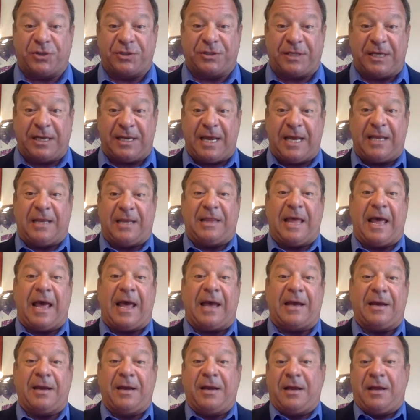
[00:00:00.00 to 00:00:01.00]
and get
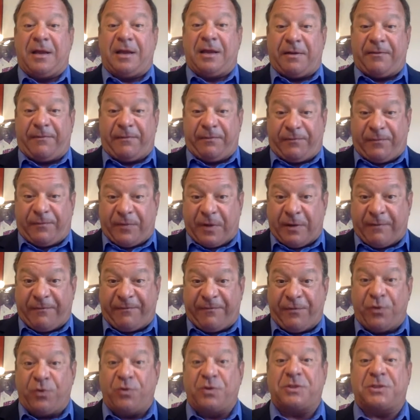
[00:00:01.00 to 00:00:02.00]
that
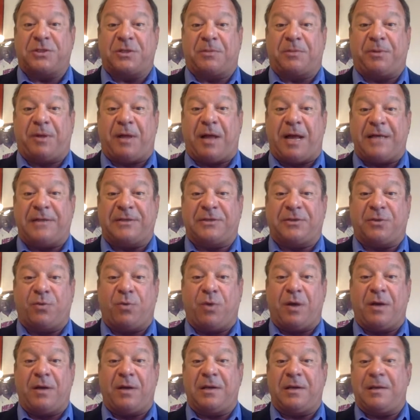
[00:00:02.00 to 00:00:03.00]
food and supplies to
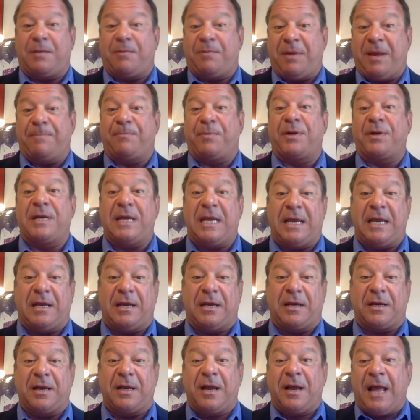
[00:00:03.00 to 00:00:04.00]
what the people
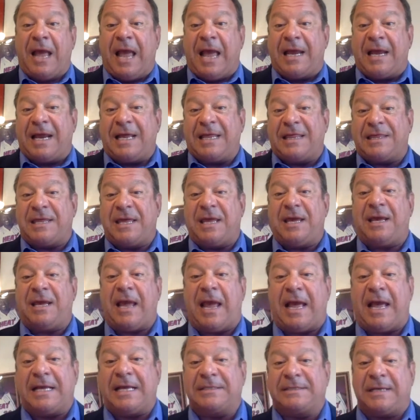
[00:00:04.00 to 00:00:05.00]
needed. And I think
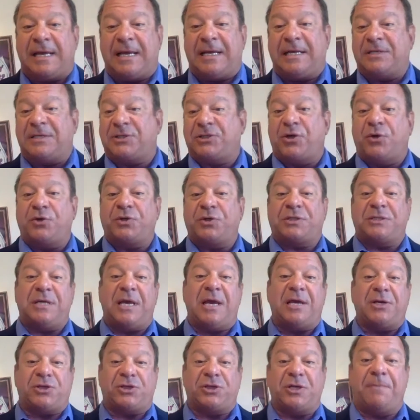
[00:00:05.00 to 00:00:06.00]
as an
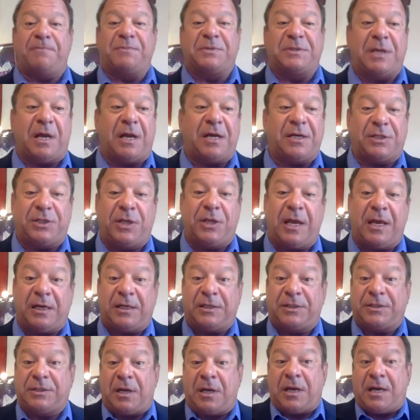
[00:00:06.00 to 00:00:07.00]
association of
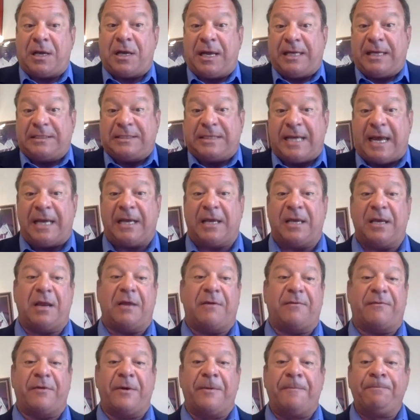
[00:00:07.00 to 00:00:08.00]

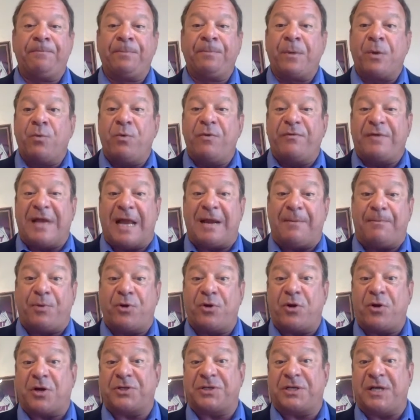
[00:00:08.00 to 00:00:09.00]
executive, we've got to put
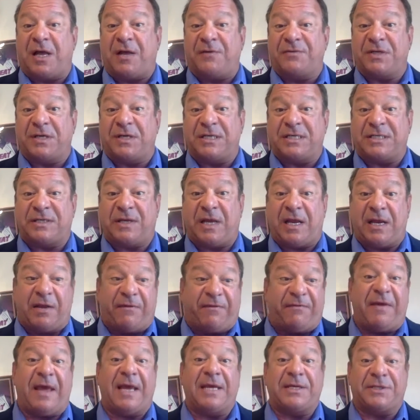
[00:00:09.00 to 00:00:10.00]
ourselves in the
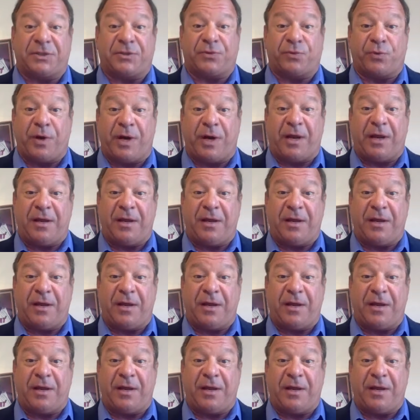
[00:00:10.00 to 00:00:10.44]
phase 3.